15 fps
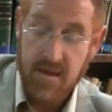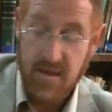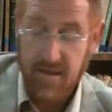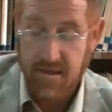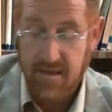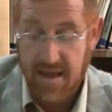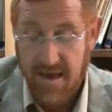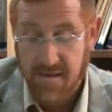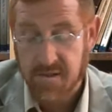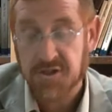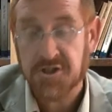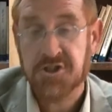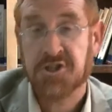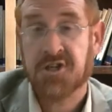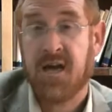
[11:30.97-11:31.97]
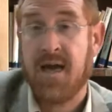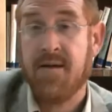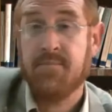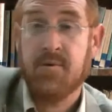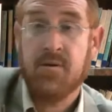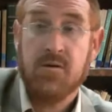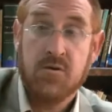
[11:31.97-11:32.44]
He has
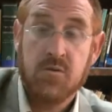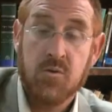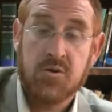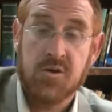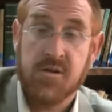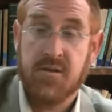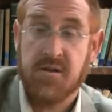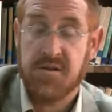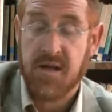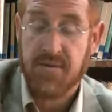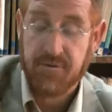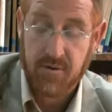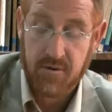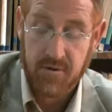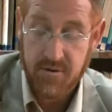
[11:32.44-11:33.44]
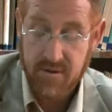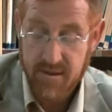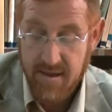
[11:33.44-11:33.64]
Shechem, which is in the center,